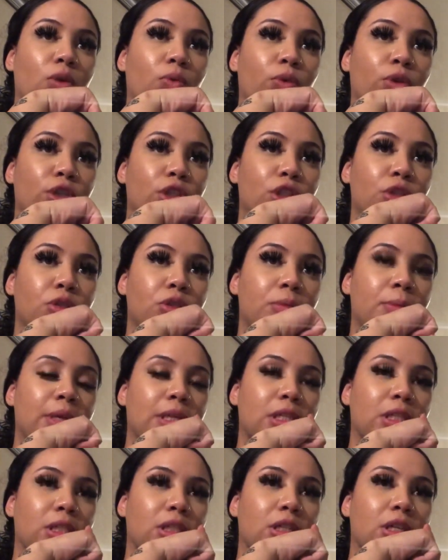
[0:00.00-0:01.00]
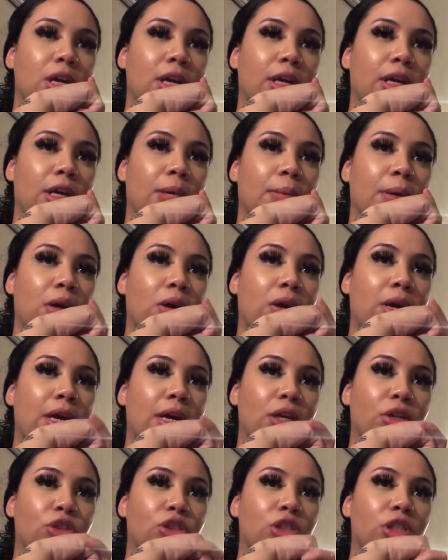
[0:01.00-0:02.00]
where she was basically talking about
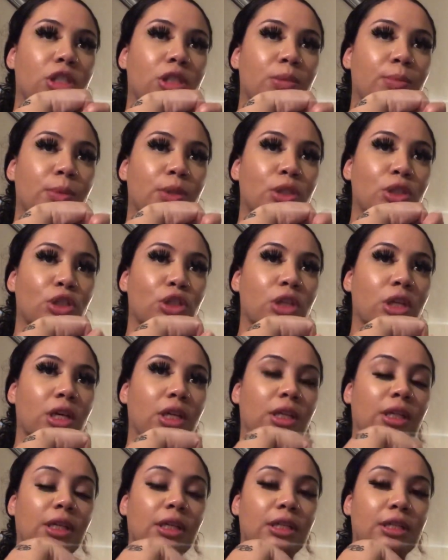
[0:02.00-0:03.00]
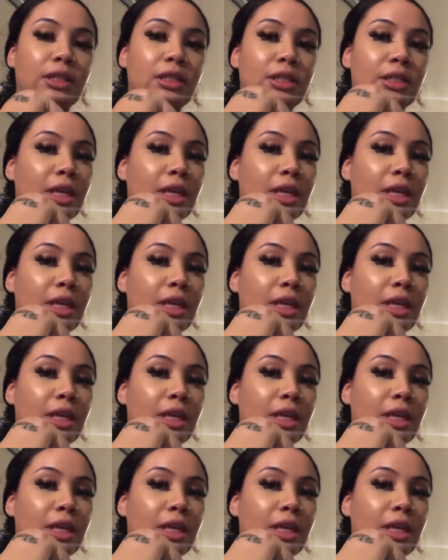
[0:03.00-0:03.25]
how she's been struggling in